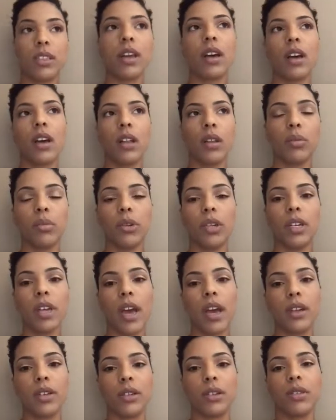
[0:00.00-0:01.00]
I call it
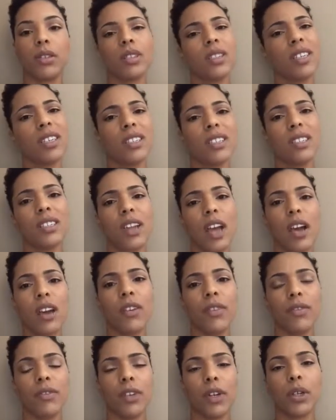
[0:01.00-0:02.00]
pre-diagnosis because it's not
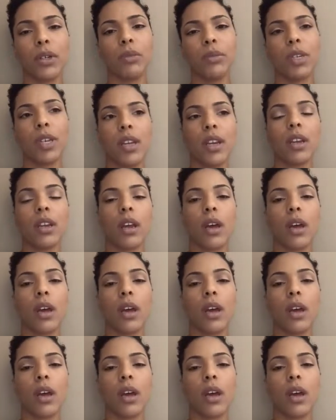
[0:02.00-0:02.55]
confirmed yet.